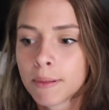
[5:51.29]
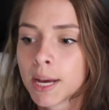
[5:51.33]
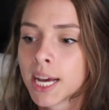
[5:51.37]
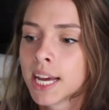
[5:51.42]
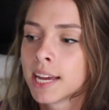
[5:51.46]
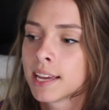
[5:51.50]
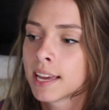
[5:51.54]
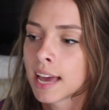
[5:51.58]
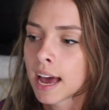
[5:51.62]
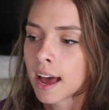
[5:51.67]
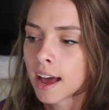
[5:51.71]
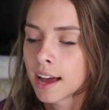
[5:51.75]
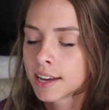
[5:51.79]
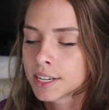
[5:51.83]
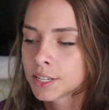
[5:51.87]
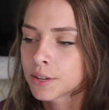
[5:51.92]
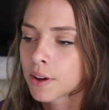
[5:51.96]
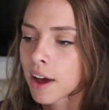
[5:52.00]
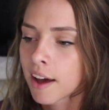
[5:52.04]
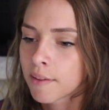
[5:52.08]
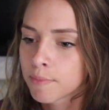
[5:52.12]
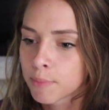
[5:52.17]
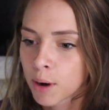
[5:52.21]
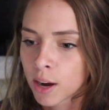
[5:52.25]
But yeah, I do
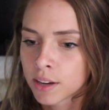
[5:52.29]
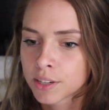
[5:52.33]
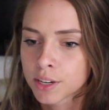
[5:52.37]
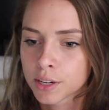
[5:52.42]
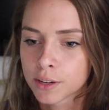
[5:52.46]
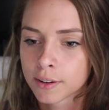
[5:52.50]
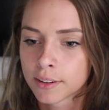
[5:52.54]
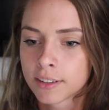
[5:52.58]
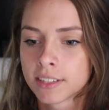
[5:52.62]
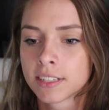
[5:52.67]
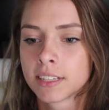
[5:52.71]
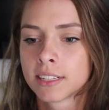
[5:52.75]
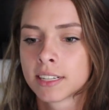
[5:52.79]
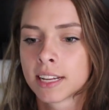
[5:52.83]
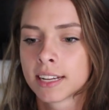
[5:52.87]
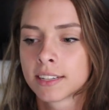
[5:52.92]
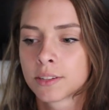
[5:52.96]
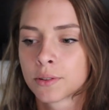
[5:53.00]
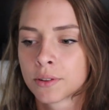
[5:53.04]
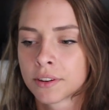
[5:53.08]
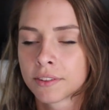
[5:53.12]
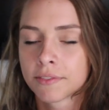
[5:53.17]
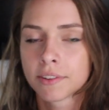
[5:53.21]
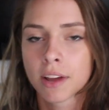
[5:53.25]
have project horses
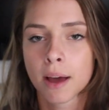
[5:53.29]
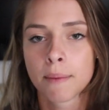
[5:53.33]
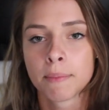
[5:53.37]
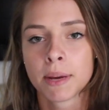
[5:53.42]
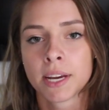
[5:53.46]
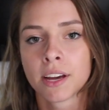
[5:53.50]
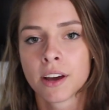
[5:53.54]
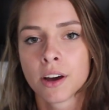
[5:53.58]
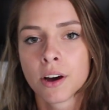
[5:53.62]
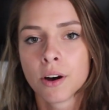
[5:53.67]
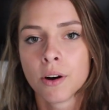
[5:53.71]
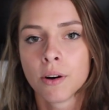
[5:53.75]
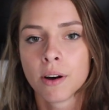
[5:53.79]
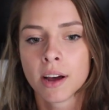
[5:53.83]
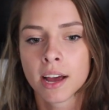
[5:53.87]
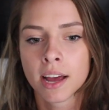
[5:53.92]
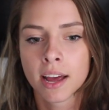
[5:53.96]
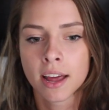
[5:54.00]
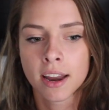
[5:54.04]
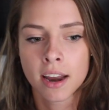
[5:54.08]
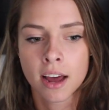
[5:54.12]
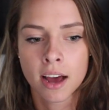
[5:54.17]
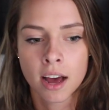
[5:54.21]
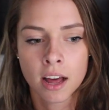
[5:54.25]
that sort of come and go,
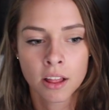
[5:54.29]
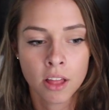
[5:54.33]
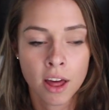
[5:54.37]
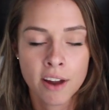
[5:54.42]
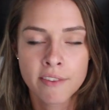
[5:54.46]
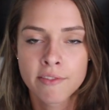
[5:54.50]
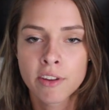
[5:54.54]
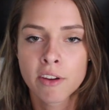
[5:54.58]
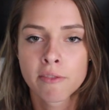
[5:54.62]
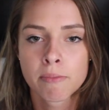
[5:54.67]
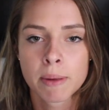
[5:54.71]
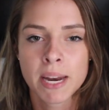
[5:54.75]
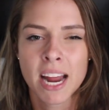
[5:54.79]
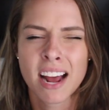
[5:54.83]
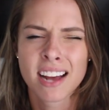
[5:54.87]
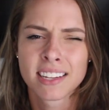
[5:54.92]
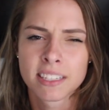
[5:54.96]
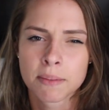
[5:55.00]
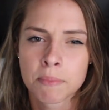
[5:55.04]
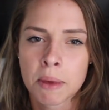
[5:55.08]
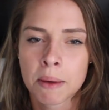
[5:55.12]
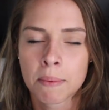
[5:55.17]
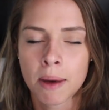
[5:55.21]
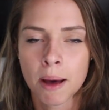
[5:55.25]
and uh, a lot of you have been
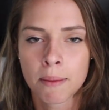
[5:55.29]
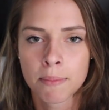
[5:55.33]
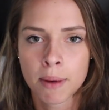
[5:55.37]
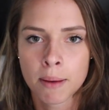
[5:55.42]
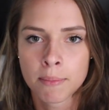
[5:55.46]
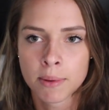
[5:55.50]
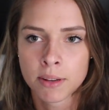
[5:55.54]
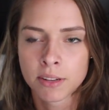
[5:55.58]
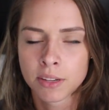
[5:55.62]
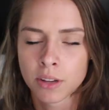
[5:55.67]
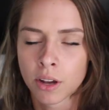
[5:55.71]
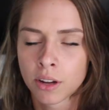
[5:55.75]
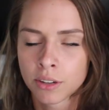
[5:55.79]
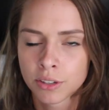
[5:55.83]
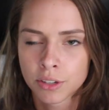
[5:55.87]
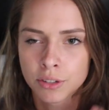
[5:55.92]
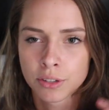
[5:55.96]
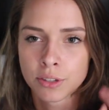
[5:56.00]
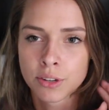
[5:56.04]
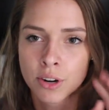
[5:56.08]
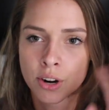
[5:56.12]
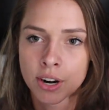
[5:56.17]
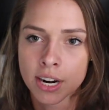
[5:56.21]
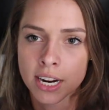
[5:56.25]
asking me about Bubbles, so I'll
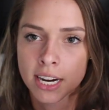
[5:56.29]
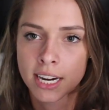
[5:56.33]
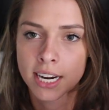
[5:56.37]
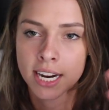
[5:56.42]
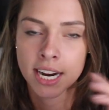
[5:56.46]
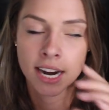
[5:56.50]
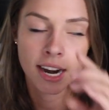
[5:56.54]
just throw it in